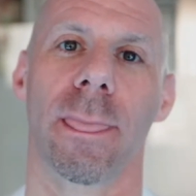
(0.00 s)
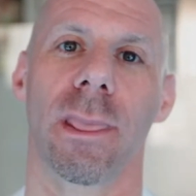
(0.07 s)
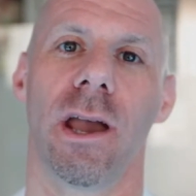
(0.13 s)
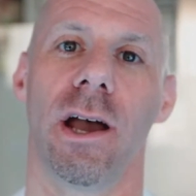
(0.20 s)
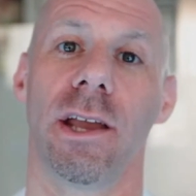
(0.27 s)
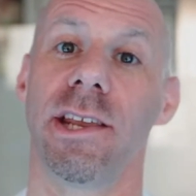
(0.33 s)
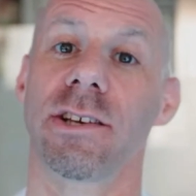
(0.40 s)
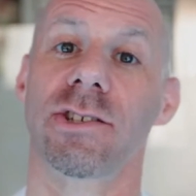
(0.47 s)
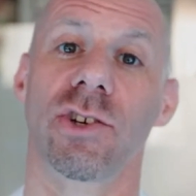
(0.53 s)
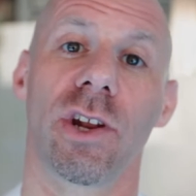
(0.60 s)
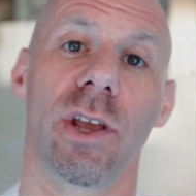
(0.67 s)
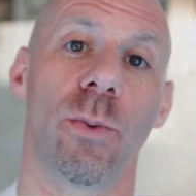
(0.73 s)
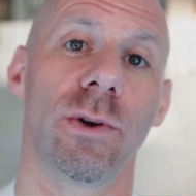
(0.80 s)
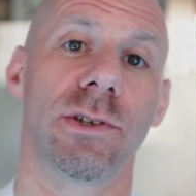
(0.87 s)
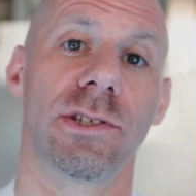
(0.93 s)
Yesterday
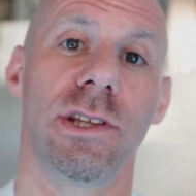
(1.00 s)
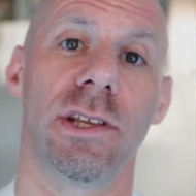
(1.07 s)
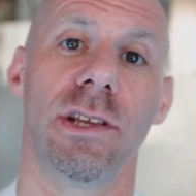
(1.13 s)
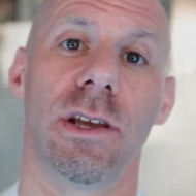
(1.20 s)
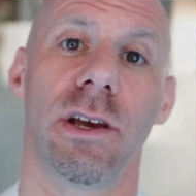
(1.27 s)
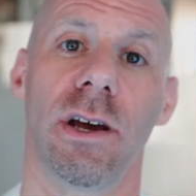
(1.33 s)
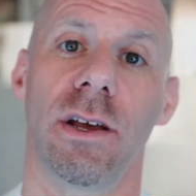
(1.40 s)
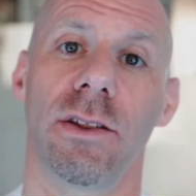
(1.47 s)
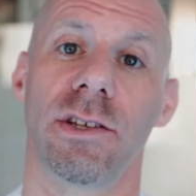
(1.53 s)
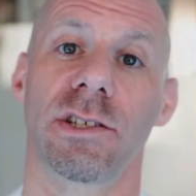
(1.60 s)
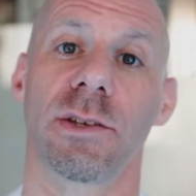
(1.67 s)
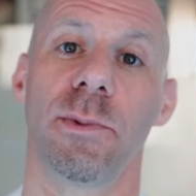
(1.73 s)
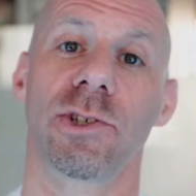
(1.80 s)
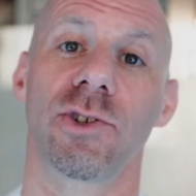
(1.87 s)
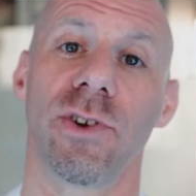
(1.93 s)
was the
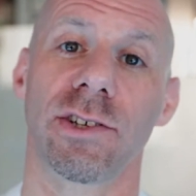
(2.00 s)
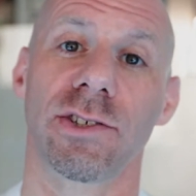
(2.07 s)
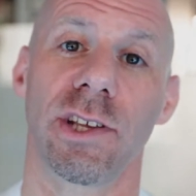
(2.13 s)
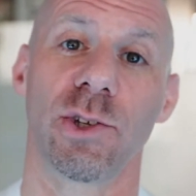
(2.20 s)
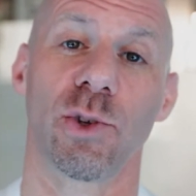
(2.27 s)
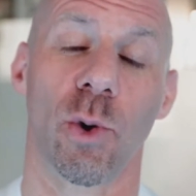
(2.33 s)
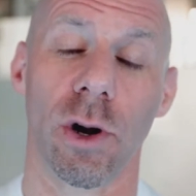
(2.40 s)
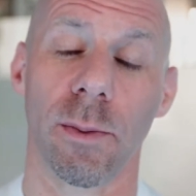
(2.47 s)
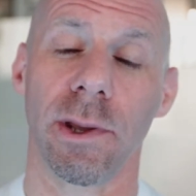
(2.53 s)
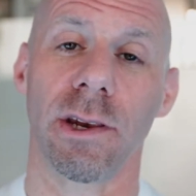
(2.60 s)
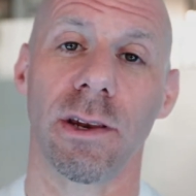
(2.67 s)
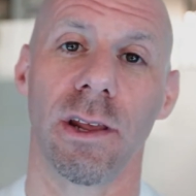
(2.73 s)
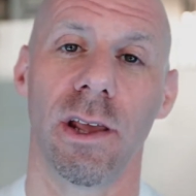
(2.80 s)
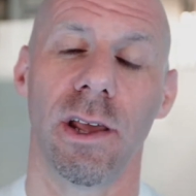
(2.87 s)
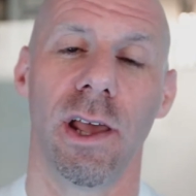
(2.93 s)
submission wrestling
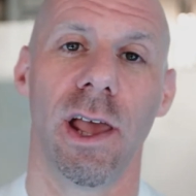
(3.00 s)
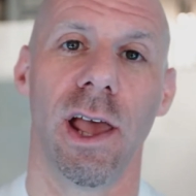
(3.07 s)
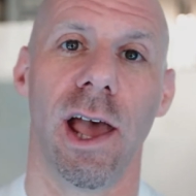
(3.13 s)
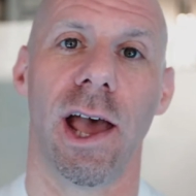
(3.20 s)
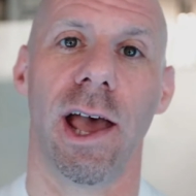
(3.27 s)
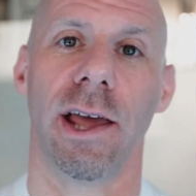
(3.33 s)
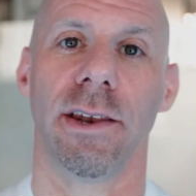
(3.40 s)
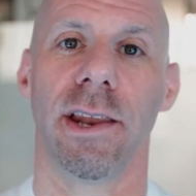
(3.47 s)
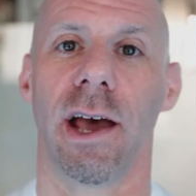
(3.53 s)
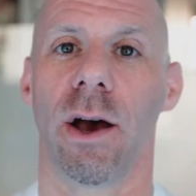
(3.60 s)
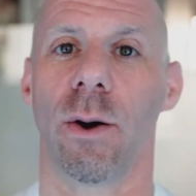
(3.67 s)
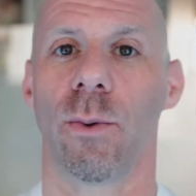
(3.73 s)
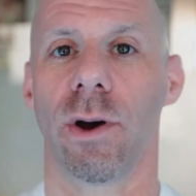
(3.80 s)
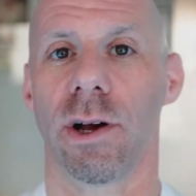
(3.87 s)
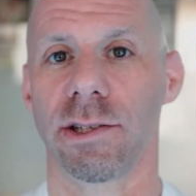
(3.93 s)
tournament, and
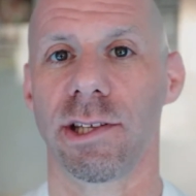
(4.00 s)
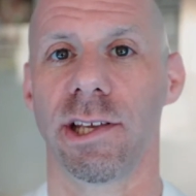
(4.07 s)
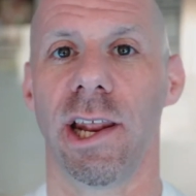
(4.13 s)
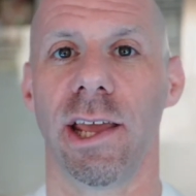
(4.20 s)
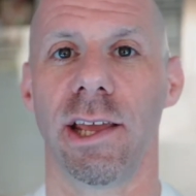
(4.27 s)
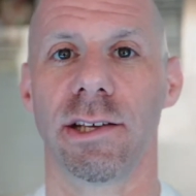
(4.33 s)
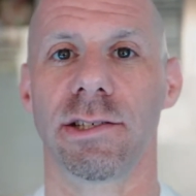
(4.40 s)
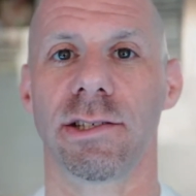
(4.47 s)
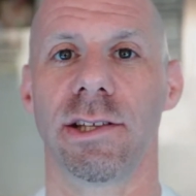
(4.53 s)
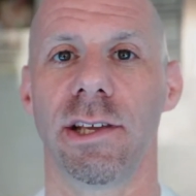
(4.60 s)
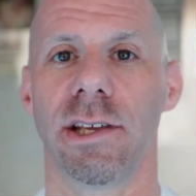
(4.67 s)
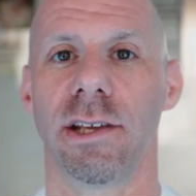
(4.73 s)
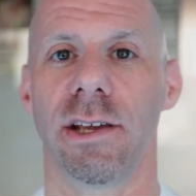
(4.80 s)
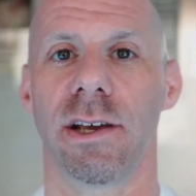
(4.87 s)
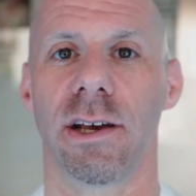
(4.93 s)
now today is
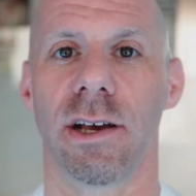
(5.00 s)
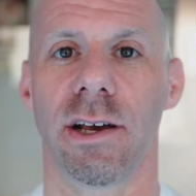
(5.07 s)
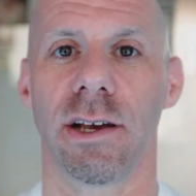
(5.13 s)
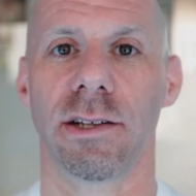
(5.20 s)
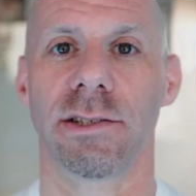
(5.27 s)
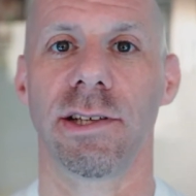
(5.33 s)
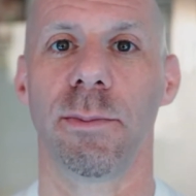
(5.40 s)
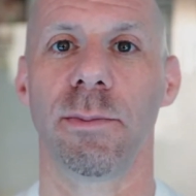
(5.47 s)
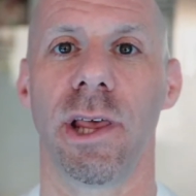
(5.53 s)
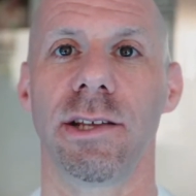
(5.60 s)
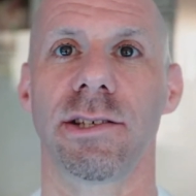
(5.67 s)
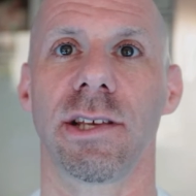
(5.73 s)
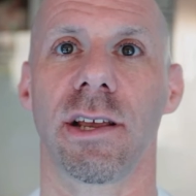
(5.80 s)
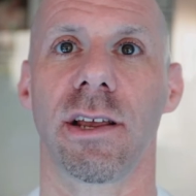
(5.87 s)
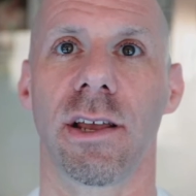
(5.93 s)
the Tim
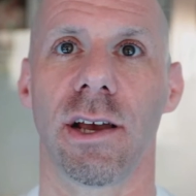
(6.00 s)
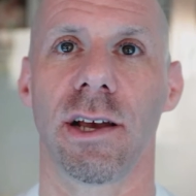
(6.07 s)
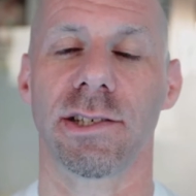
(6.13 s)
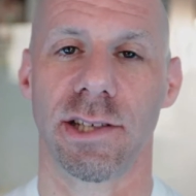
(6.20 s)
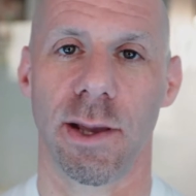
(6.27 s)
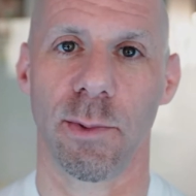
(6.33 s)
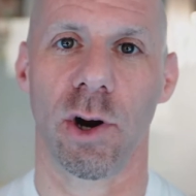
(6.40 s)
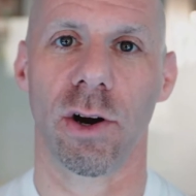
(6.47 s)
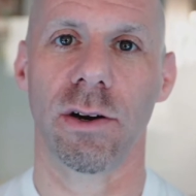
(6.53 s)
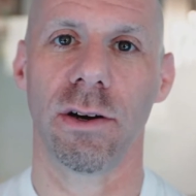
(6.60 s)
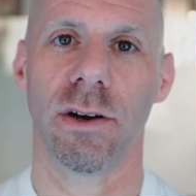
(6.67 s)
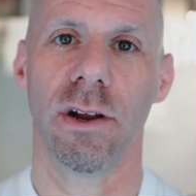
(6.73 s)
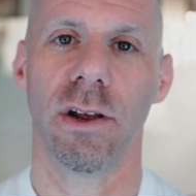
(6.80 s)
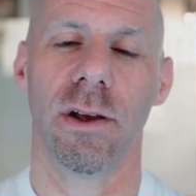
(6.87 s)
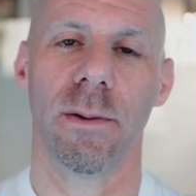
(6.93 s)
Lajcik seminar.
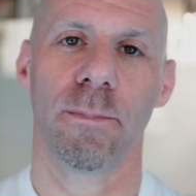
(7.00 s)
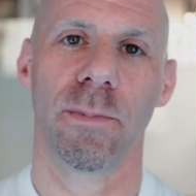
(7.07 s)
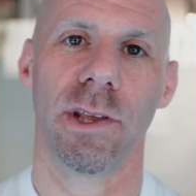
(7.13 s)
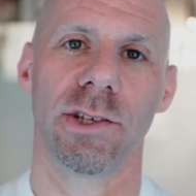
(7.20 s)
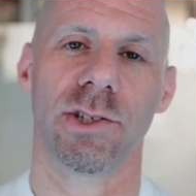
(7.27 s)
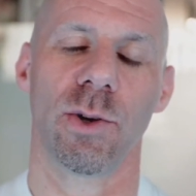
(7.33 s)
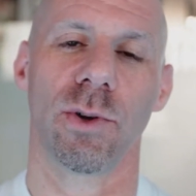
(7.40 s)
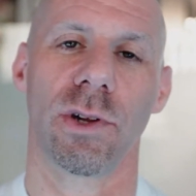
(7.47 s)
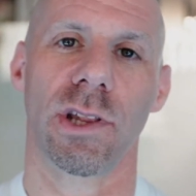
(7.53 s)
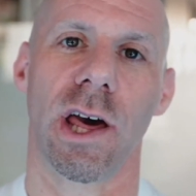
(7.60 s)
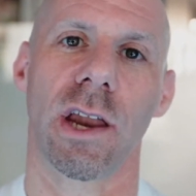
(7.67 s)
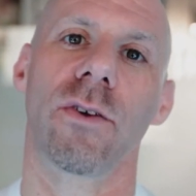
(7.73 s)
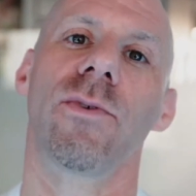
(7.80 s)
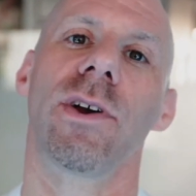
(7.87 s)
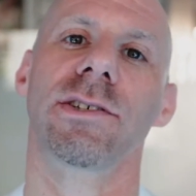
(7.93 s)
He's doing a
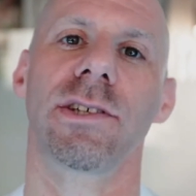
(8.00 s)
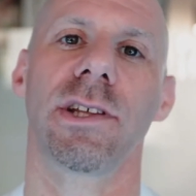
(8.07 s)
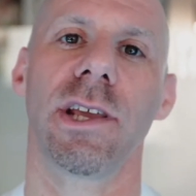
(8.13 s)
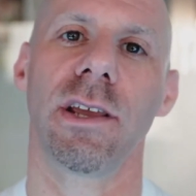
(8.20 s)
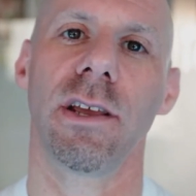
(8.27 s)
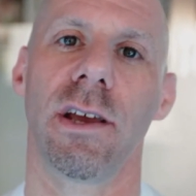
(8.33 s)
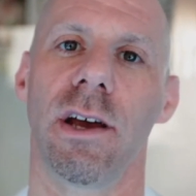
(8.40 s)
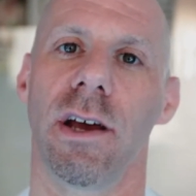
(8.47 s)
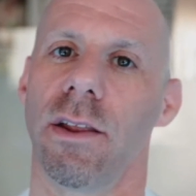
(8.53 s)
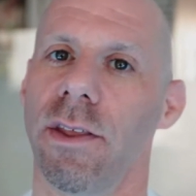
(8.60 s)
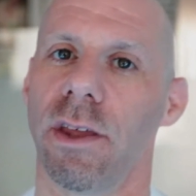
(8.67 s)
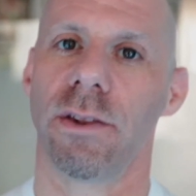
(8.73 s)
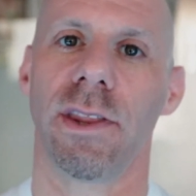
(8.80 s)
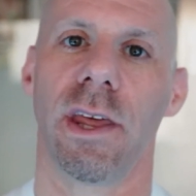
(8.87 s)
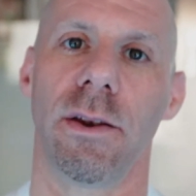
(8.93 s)
lot of wrestling
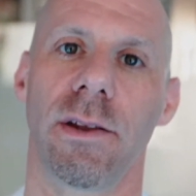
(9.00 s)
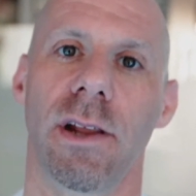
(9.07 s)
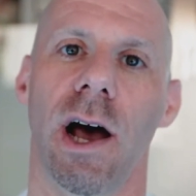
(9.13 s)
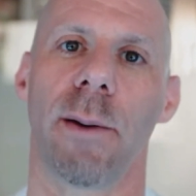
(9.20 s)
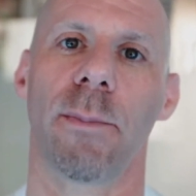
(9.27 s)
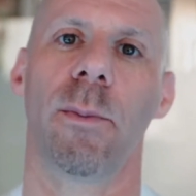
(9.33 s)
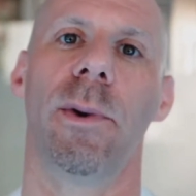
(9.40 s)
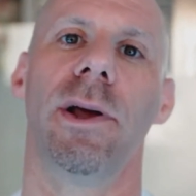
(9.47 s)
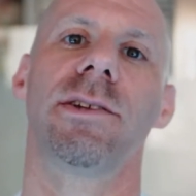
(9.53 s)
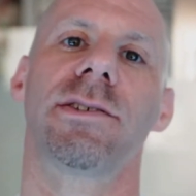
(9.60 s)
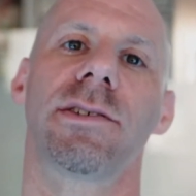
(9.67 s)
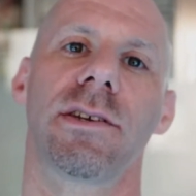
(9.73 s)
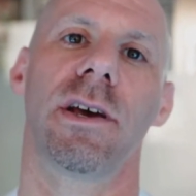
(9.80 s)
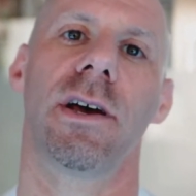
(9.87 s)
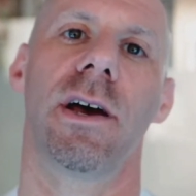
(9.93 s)
that
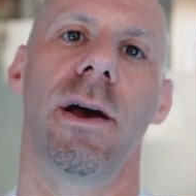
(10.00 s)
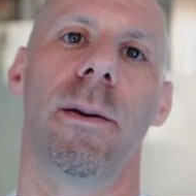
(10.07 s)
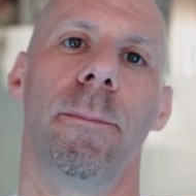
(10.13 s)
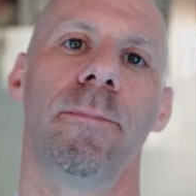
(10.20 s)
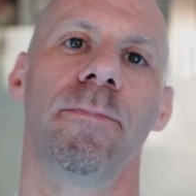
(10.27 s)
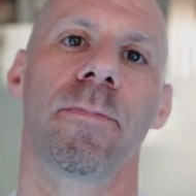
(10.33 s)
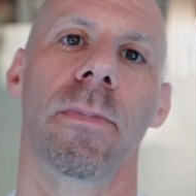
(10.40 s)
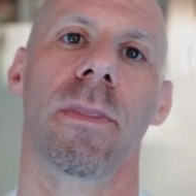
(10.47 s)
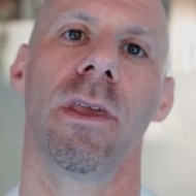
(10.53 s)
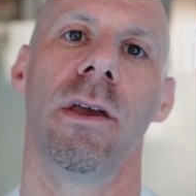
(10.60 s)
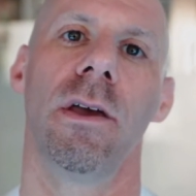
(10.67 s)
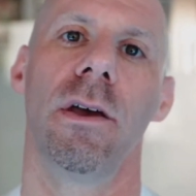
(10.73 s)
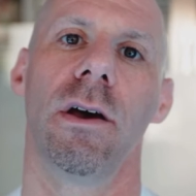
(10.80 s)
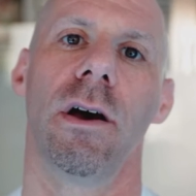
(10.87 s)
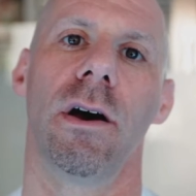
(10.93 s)
complements
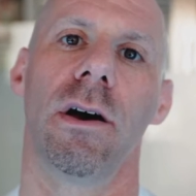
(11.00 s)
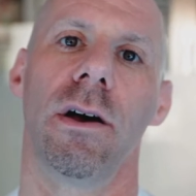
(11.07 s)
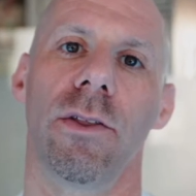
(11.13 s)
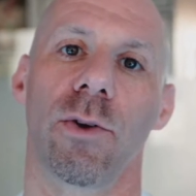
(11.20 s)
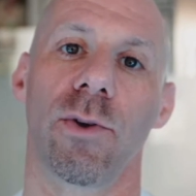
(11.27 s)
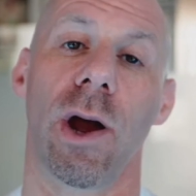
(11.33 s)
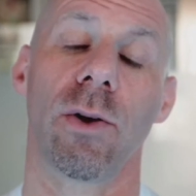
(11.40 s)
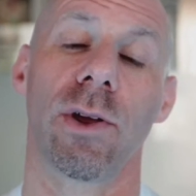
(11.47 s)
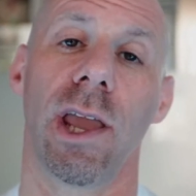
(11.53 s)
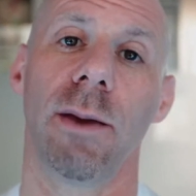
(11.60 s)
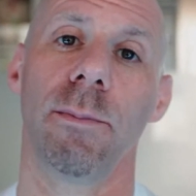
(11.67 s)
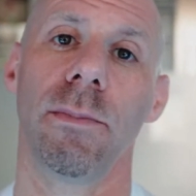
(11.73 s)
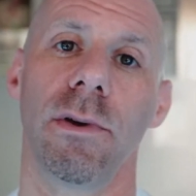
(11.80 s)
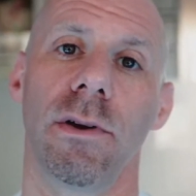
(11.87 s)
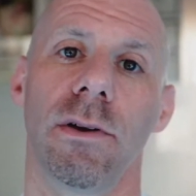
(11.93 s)
the ground
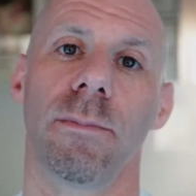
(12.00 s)
game.